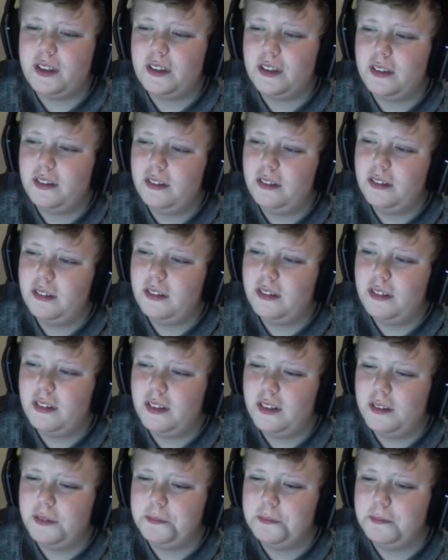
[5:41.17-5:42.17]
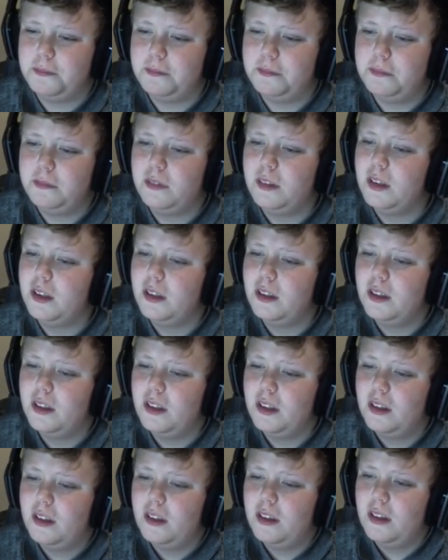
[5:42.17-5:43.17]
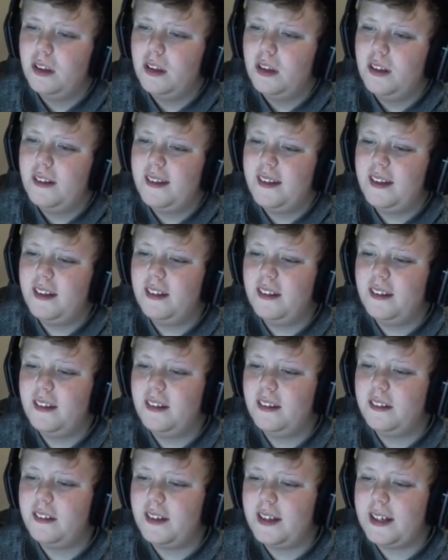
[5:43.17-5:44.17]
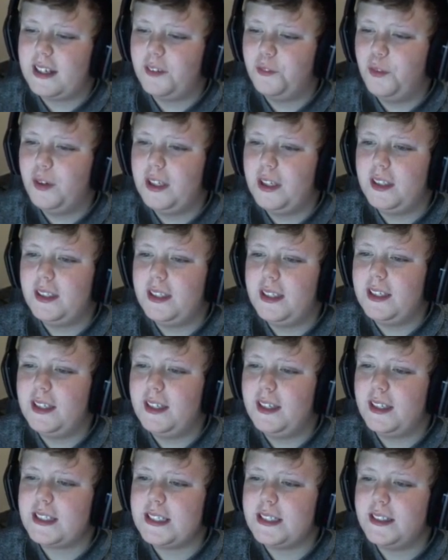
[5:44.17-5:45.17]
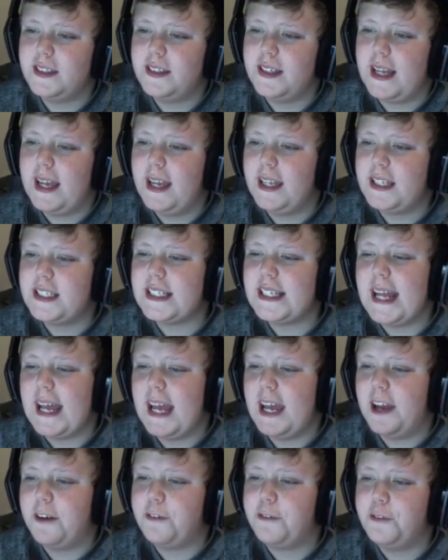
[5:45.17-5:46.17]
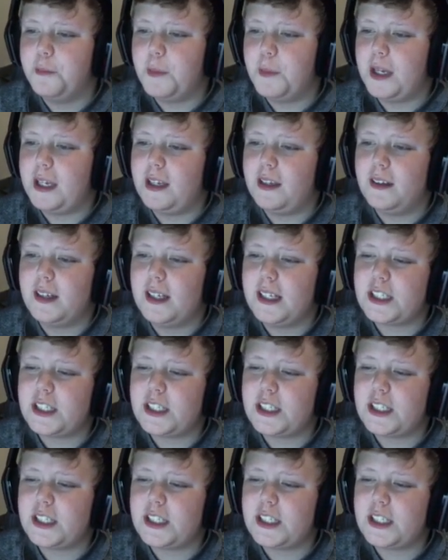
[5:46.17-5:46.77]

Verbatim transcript: Um, yeah, like really, it's an it's an F for me.